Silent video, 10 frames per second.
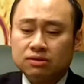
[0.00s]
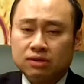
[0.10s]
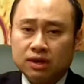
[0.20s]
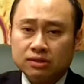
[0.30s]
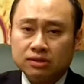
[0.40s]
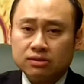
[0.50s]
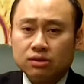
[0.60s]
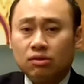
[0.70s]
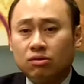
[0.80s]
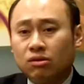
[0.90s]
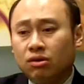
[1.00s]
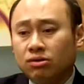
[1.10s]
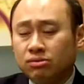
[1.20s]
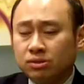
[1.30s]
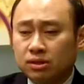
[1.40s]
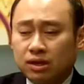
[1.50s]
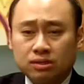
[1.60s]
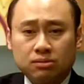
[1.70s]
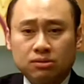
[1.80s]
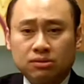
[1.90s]
serologies, though ultimately
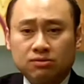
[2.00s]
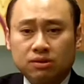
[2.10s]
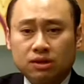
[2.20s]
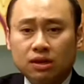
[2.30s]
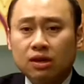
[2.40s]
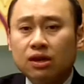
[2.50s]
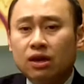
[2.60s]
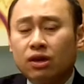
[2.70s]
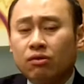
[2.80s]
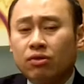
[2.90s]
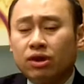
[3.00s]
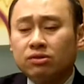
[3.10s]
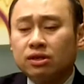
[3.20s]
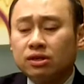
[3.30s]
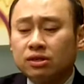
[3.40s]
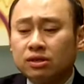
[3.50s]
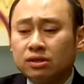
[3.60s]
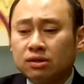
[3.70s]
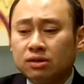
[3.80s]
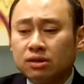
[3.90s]
non-specific and without
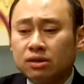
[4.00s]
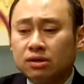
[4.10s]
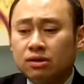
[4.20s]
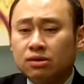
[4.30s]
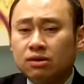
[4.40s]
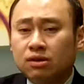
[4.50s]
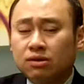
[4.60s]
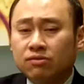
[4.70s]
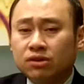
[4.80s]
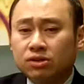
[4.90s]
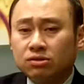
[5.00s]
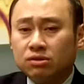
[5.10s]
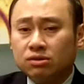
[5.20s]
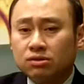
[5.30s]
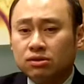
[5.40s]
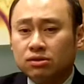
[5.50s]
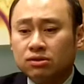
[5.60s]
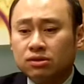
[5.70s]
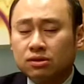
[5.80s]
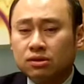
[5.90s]
any eventual
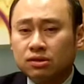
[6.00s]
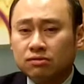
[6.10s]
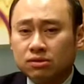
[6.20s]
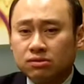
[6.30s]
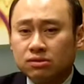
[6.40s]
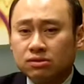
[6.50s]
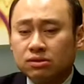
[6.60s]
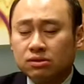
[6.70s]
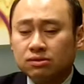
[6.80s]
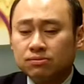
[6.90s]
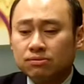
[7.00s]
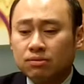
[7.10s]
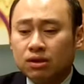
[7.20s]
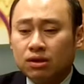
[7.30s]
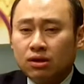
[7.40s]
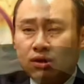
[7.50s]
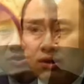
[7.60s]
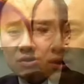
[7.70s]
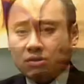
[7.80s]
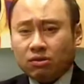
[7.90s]
connective tissue disease. Our
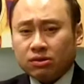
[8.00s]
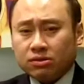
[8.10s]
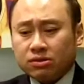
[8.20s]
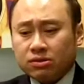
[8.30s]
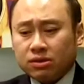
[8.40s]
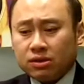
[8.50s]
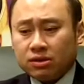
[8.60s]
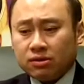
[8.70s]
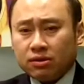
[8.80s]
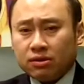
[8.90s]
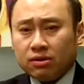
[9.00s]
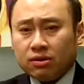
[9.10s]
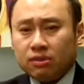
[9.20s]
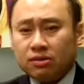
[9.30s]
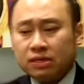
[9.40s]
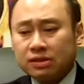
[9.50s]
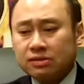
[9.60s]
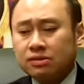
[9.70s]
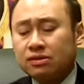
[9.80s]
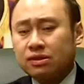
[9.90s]
large cohort study
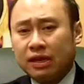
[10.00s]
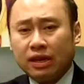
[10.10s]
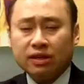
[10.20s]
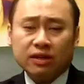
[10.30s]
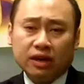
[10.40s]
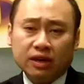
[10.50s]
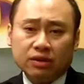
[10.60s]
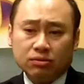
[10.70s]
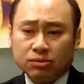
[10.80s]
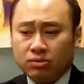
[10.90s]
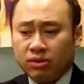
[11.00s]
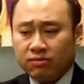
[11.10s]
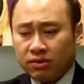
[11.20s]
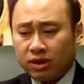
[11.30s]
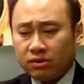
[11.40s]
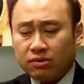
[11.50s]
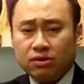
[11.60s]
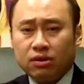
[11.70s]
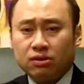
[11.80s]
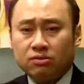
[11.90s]
suggests that ANA and rheumatoid
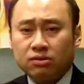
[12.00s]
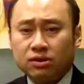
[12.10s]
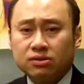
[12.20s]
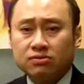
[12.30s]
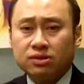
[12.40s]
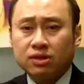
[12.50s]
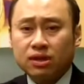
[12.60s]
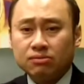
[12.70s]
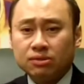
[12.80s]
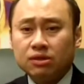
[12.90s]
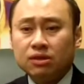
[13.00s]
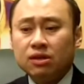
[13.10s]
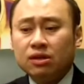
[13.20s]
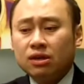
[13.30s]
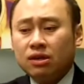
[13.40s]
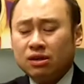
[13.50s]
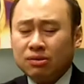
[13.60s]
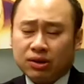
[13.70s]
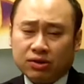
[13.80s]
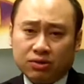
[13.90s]
factor are relatively common
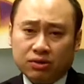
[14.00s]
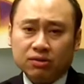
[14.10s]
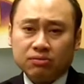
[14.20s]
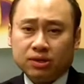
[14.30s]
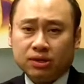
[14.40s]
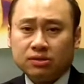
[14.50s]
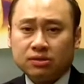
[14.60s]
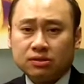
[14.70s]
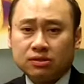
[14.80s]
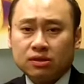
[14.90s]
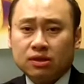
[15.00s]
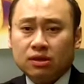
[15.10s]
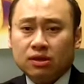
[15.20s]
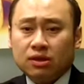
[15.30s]
in about a third of patients,